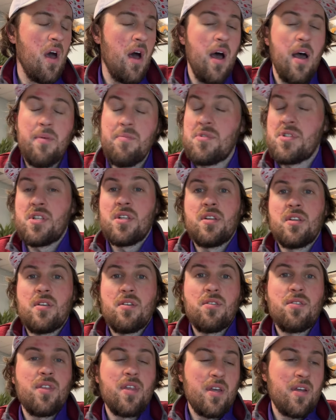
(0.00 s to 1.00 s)
I'm sitting
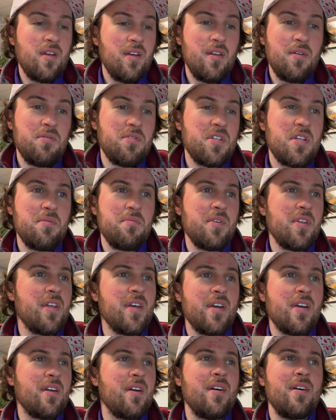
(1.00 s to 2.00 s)
here thinking it was gonna be
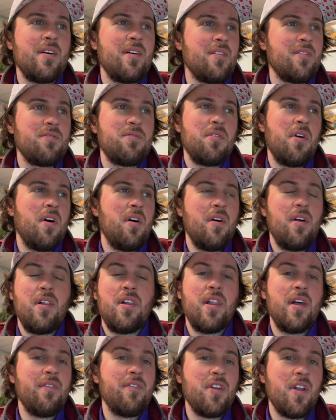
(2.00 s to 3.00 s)
like
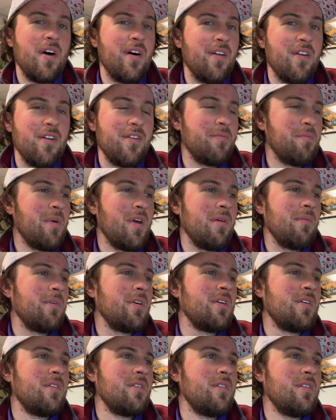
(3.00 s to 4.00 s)
eleven hundred
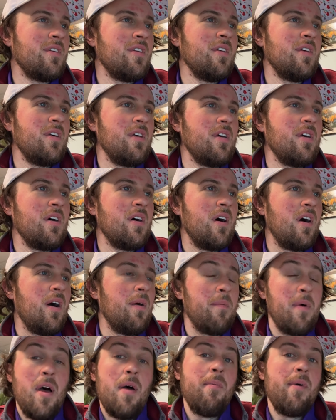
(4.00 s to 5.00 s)
maybe.
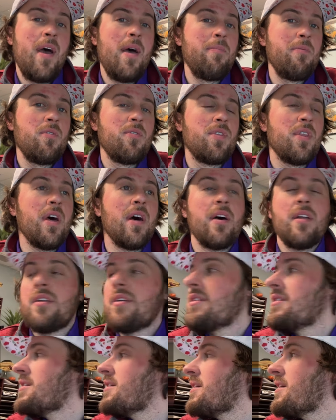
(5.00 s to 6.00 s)
Um, I'm happy with that.
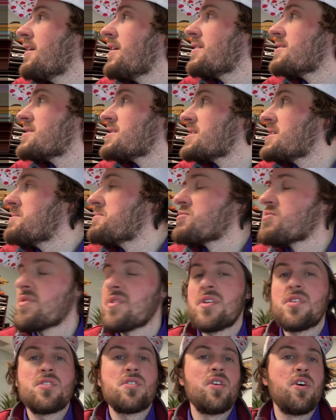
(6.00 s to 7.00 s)
It seems
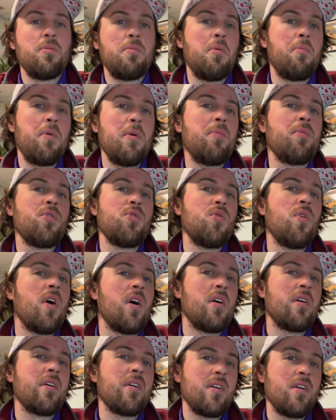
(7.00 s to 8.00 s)
really slow, but people who
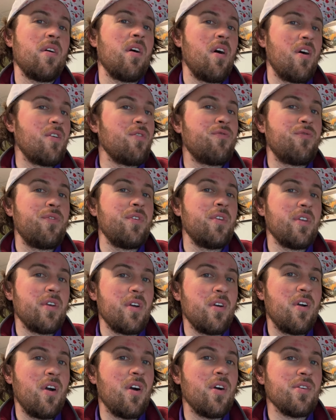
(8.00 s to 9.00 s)
are here are
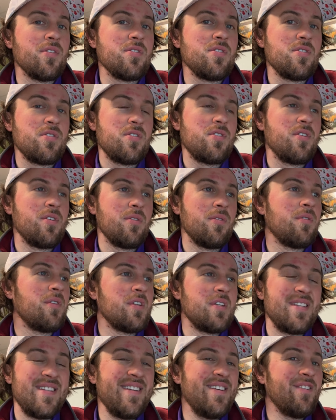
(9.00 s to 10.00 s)
filling carts. So the
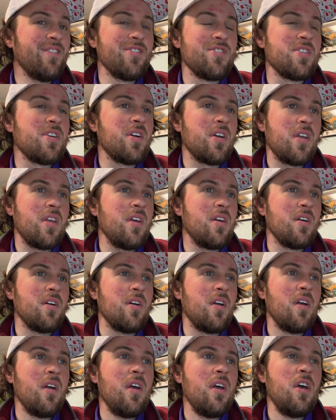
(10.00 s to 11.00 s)
deals are
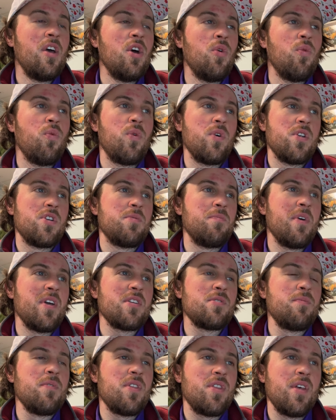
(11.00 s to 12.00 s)
here, which
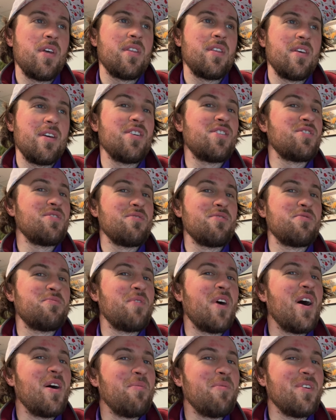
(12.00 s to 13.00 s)
makes me think the issue is
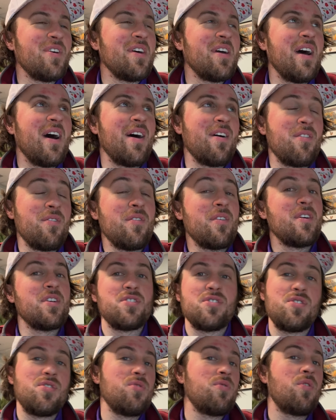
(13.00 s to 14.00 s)
probably either
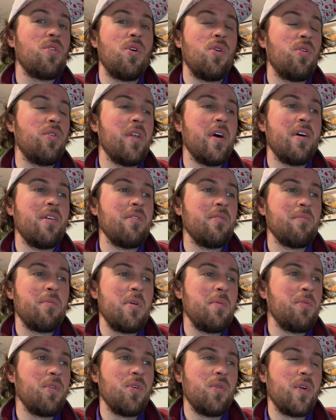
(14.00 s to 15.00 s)
it's too cold out,
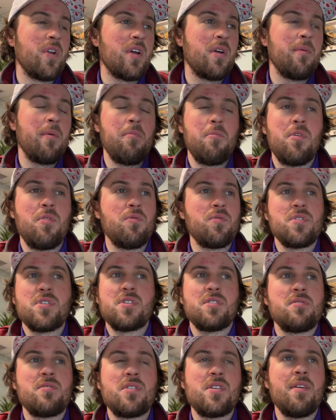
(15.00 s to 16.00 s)
people don't want to come. I mean, it
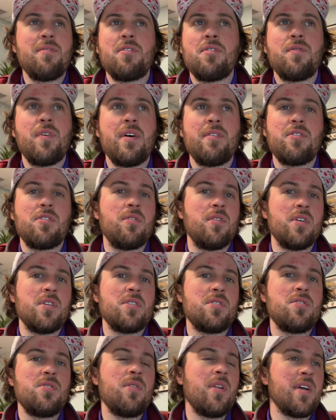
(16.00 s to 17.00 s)
was seventy-five
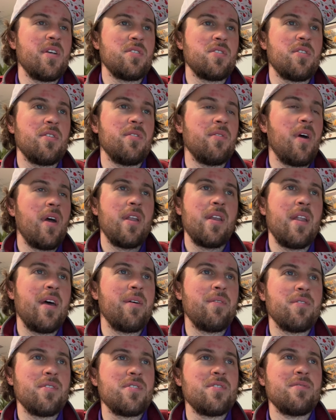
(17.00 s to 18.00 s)
degrees two days ago, and
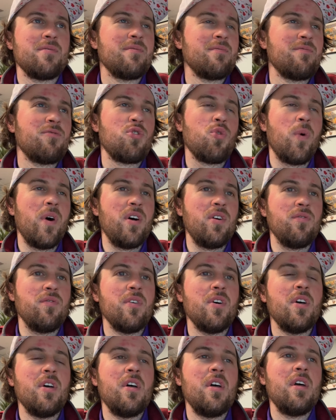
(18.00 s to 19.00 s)
now it's twelve.
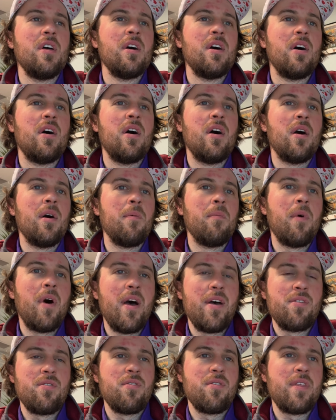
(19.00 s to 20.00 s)
Um,
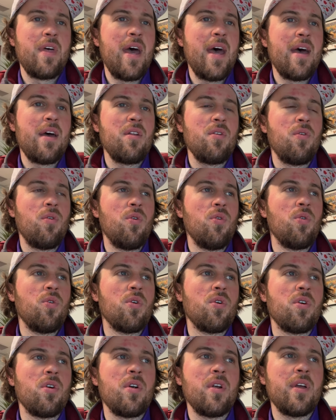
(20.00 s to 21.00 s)
either that
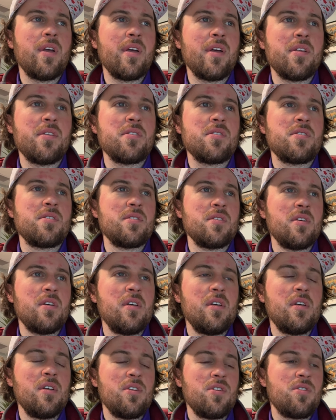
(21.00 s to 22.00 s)
or it's
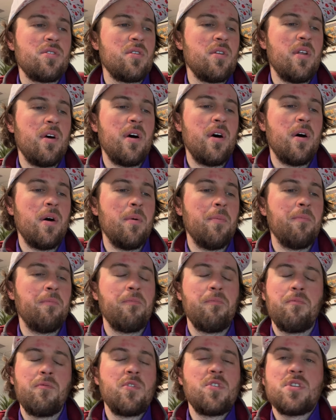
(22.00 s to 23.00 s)
uh,
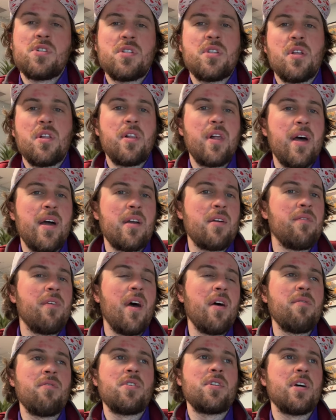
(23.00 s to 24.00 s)
just the lack of
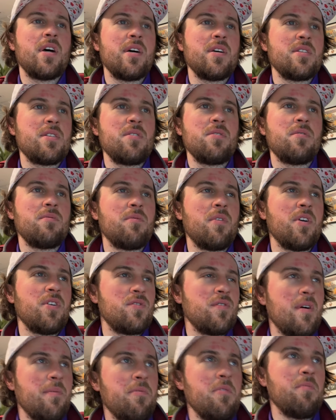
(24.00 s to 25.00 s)
advertising where I
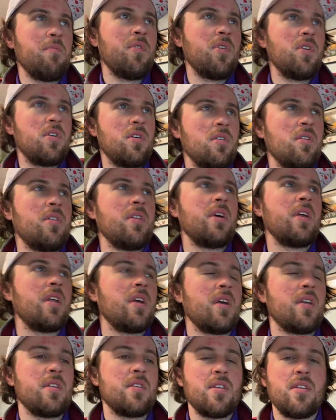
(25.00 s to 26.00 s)
dropped the ball
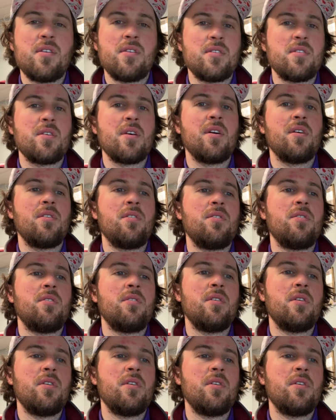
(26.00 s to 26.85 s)
leading into this sale.